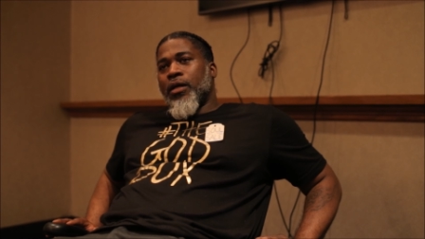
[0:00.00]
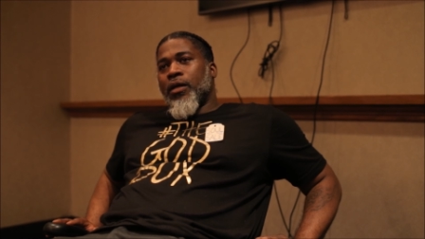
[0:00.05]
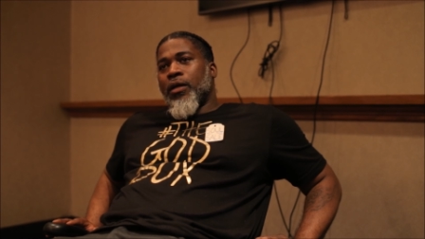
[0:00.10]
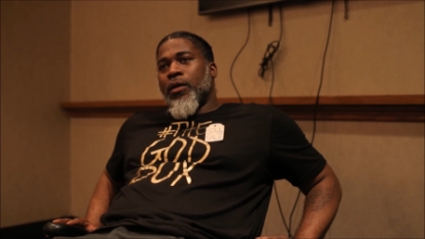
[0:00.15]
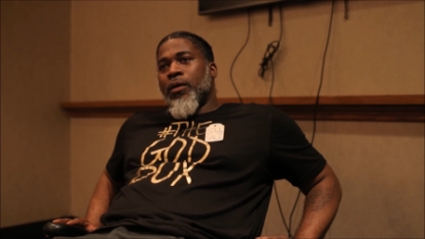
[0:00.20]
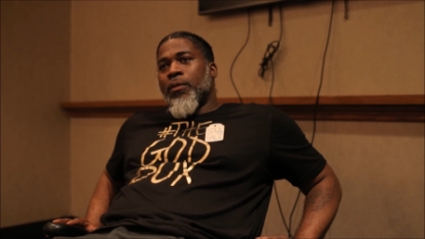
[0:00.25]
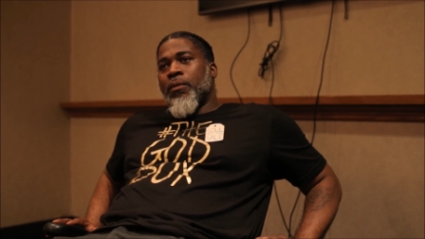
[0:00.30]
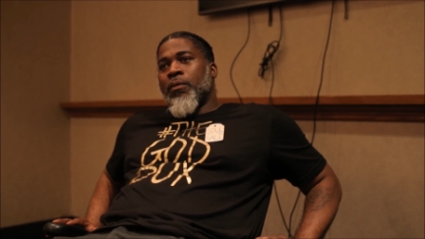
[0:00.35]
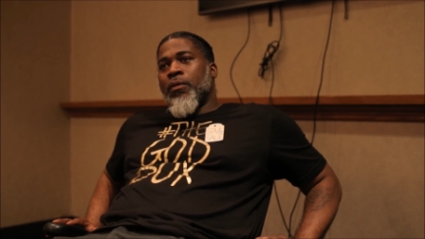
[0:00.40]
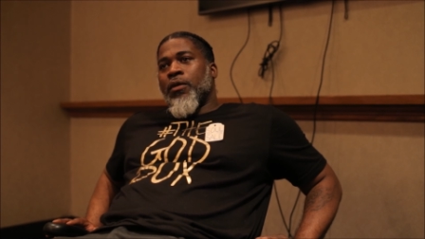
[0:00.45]

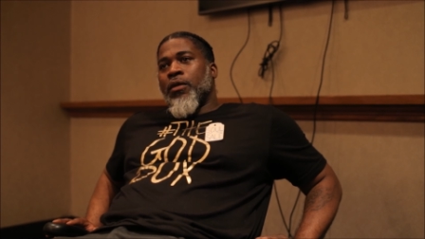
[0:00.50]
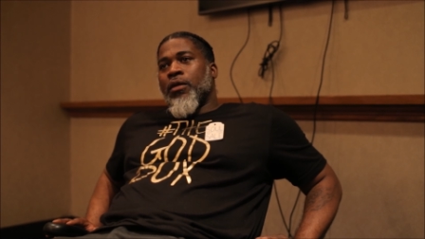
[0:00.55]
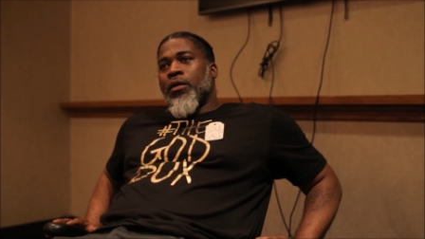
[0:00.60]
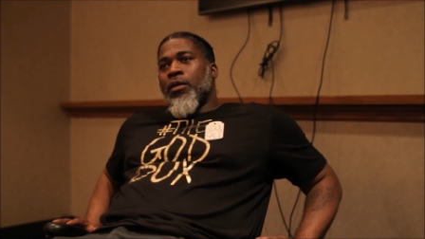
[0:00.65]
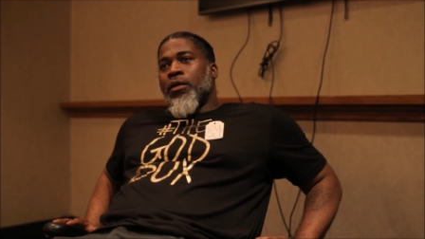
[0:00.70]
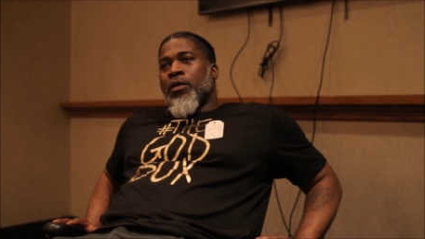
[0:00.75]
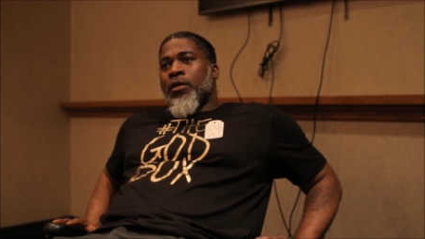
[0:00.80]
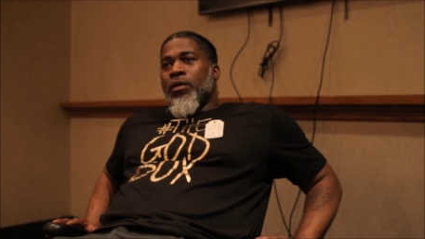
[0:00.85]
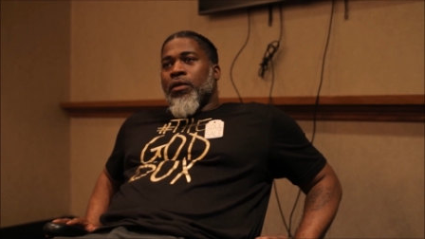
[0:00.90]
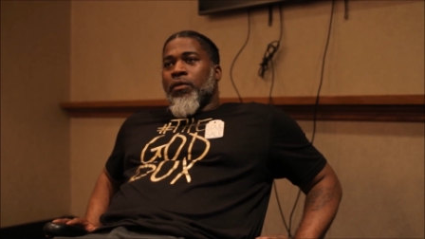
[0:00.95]
Um,
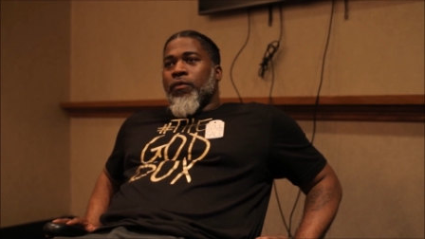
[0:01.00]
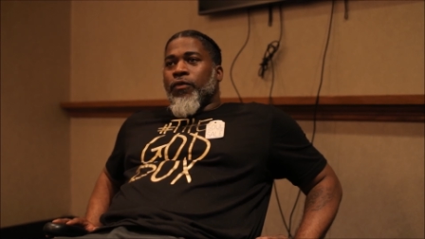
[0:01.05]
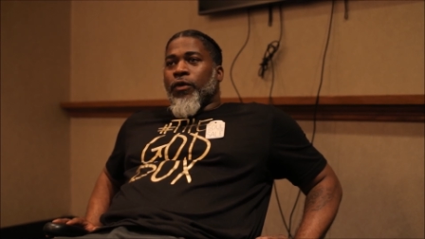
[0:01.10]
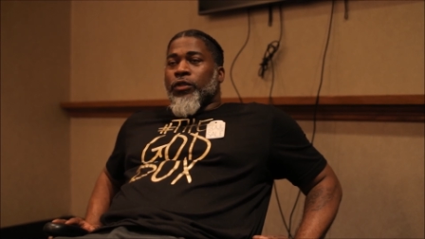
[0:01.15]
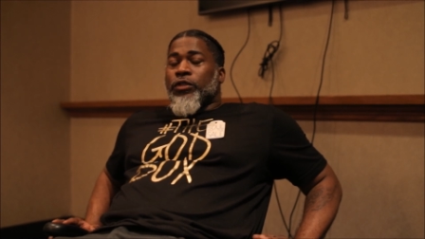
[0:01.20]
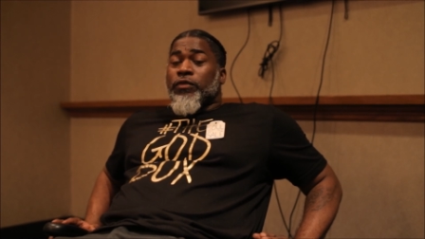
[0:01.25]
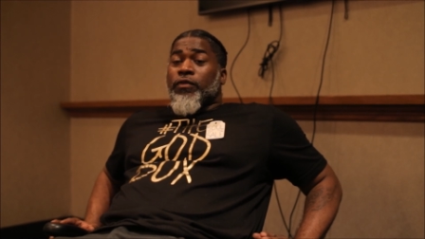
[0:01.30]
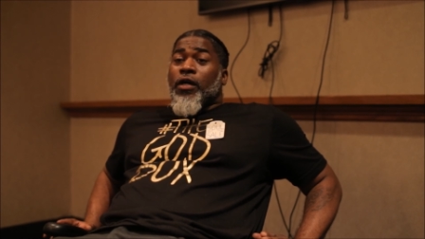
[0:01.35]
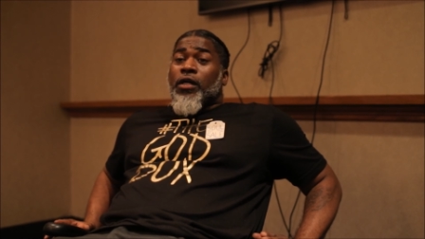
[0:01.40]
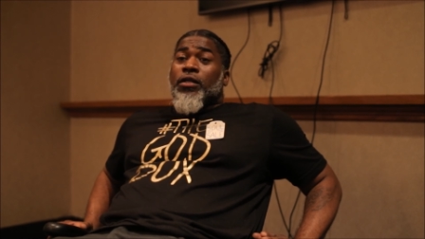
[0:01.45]

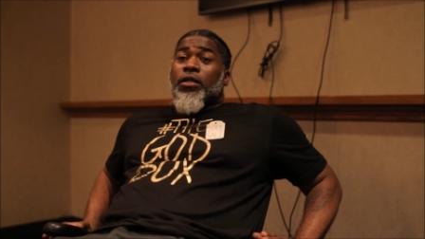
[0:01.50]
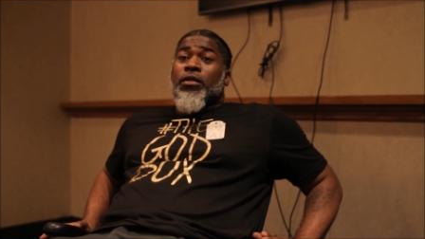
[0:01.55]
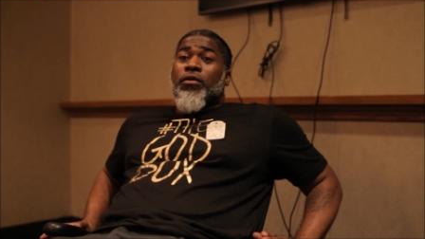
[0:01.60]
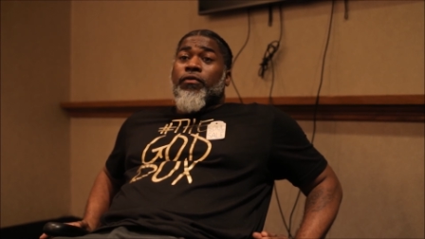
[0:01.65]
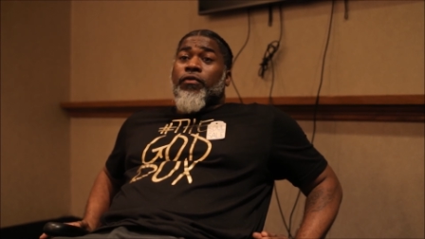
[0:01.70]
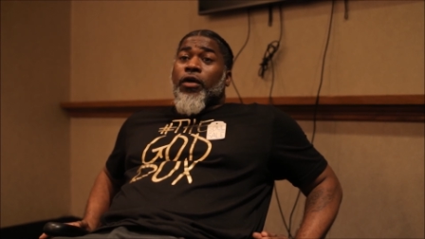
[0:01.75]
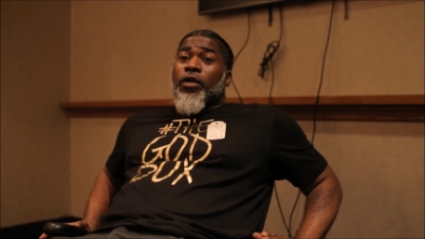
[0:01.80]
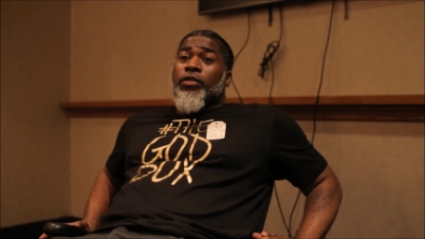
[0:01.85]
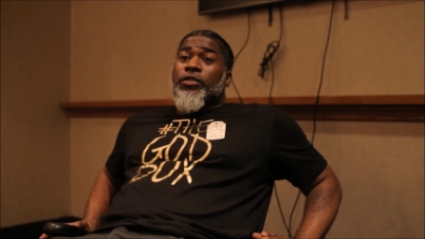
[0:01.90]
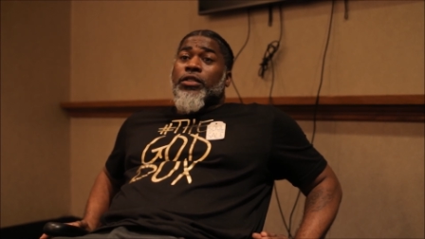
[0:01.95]
first of all, the
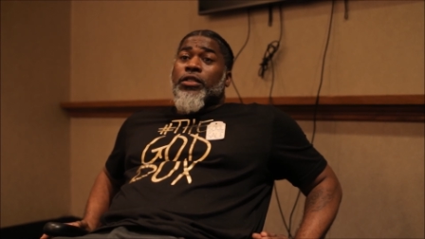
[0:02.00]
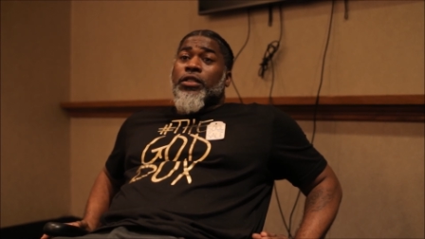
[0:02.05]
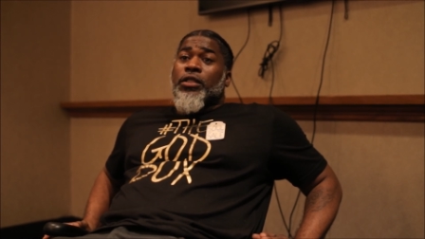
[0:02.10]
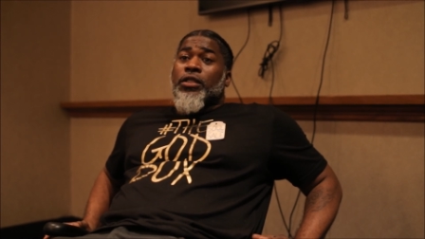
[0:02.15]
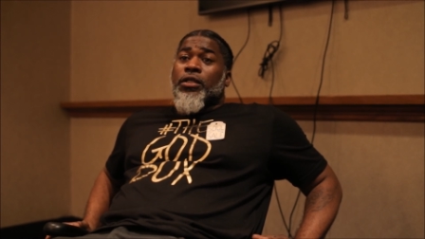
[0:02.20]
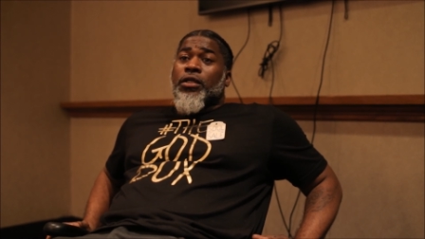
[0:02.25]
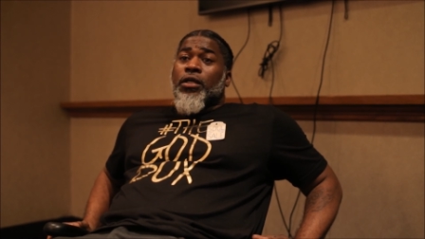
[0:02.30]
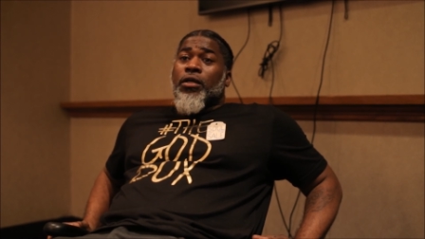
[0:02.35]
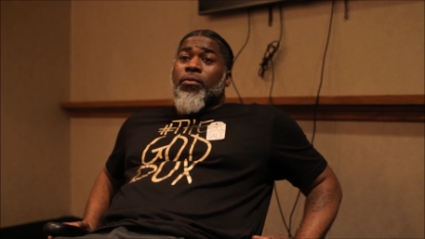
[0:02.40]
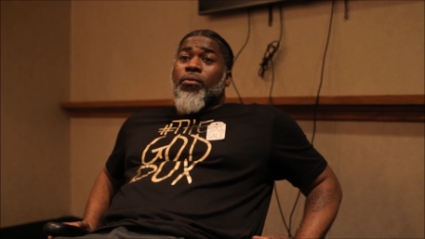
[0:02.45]
diversity,
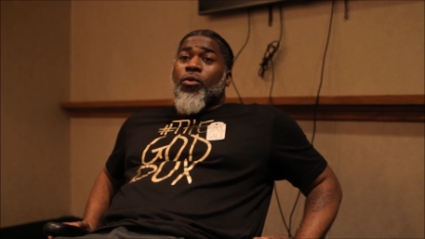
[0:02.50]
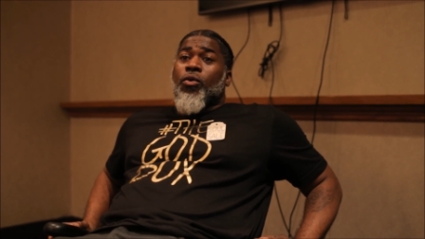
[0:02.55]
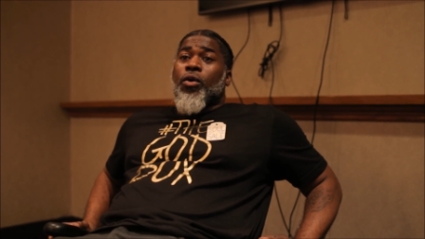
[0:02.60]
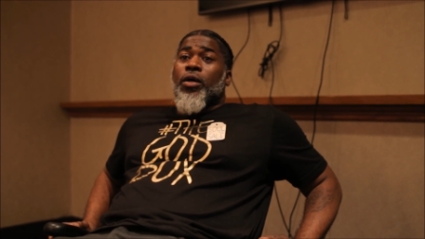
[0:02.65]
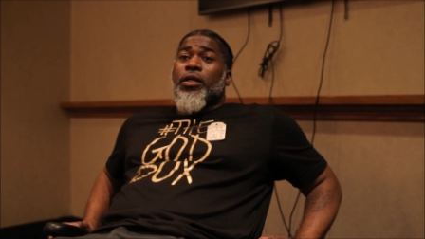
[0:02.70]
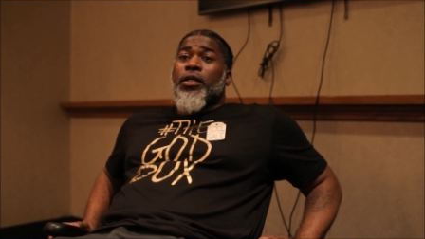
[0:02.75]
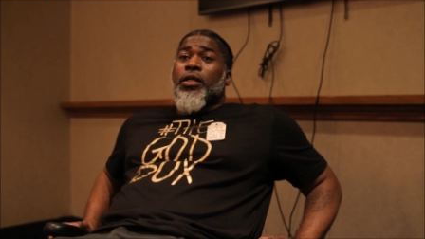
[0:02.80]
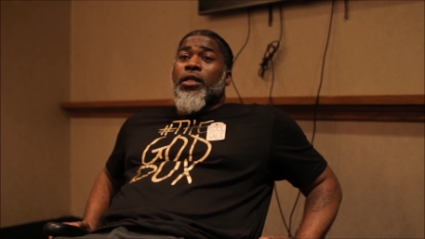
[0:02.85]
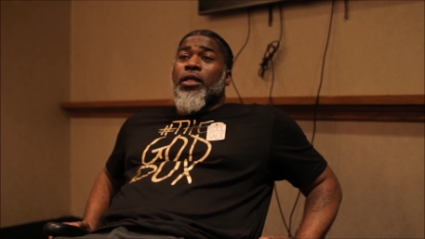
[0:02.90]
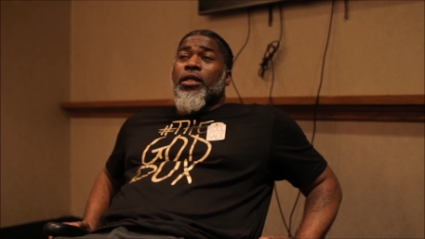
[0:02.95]
and mm
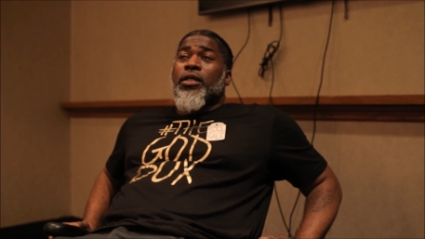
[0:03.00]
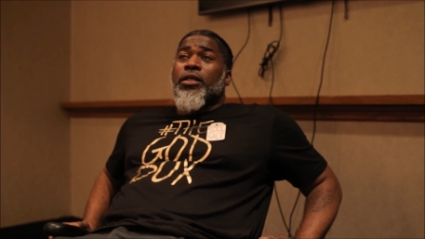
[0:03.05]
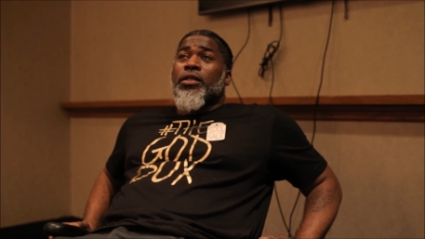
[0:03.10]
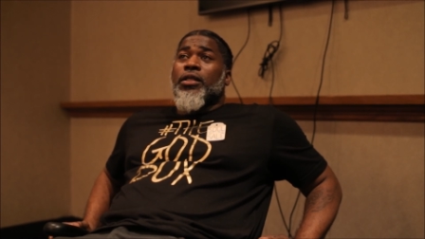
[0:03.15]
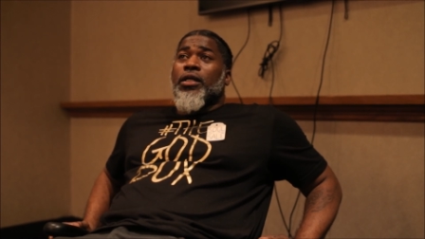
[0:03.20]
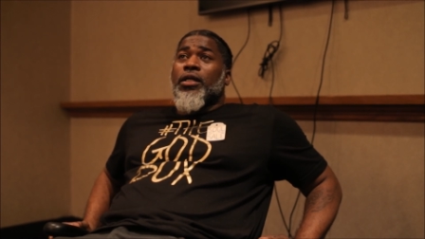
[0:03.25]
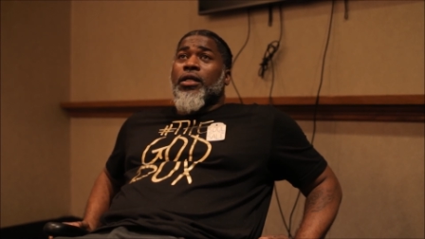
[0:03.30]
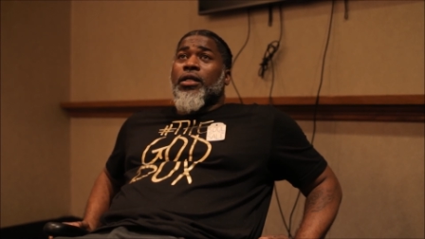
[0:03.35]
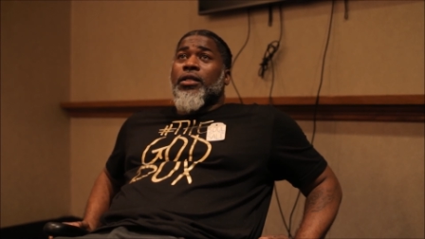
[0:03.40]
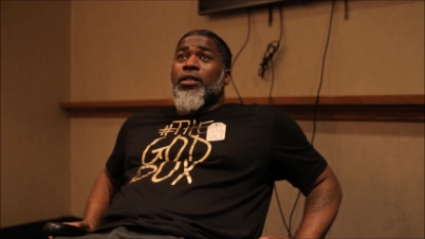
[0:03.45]
more than
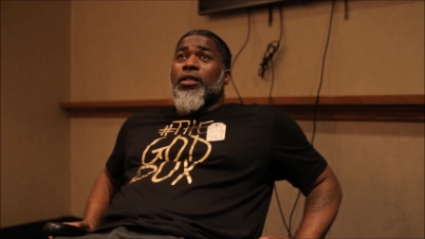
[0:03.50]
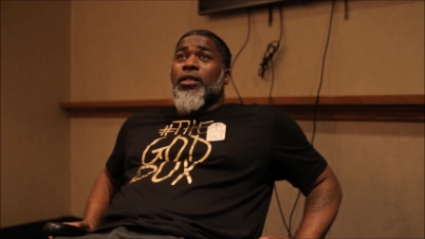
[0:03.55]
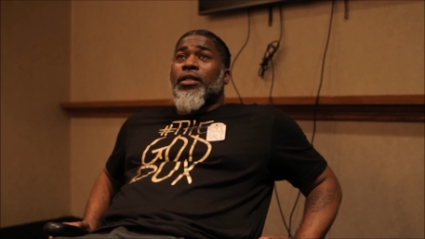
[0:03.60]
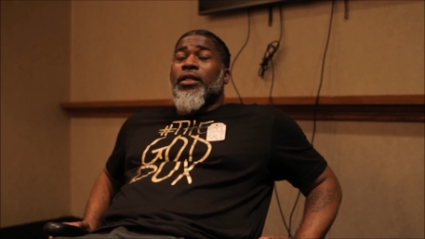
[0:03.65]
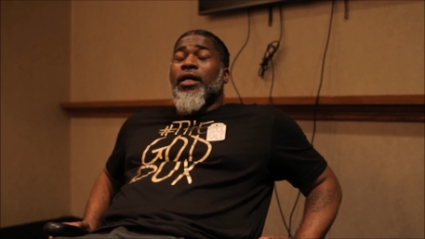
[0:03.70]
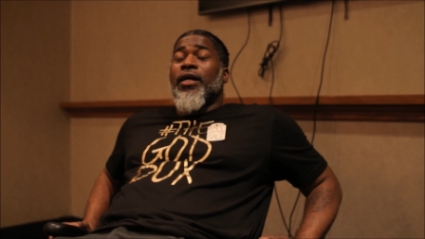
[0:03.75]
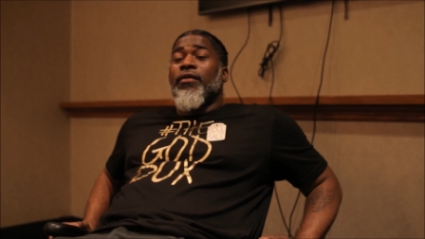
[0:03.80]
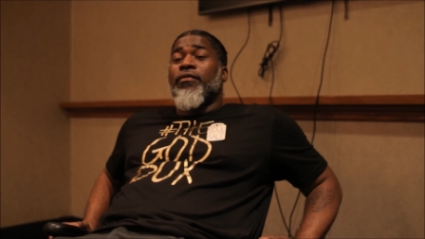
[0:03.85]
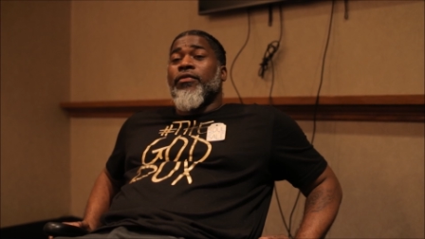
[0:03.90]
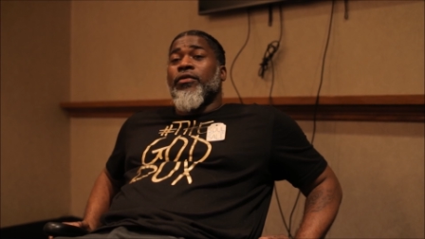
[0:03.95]
anything, the
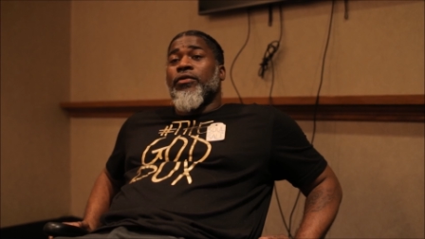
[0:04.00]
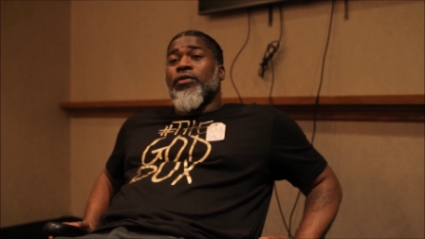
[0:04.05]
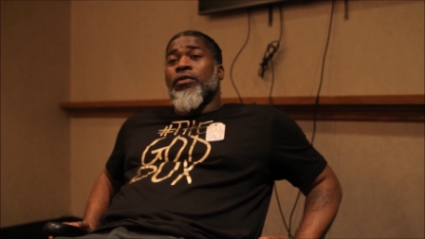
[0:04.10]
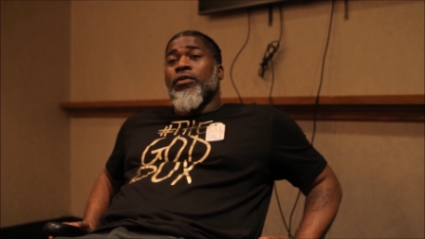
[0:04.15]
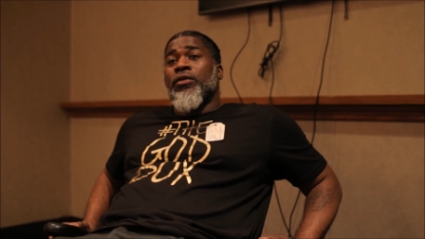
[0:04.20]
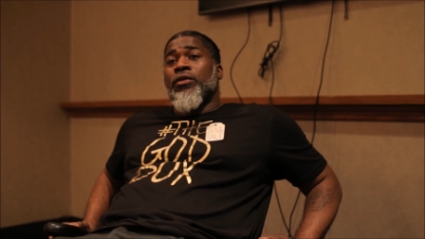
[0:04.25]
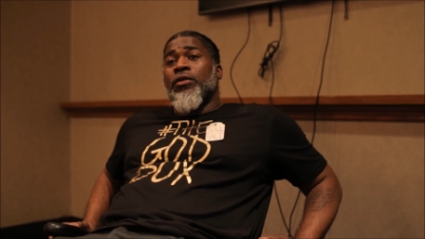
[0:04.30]
level.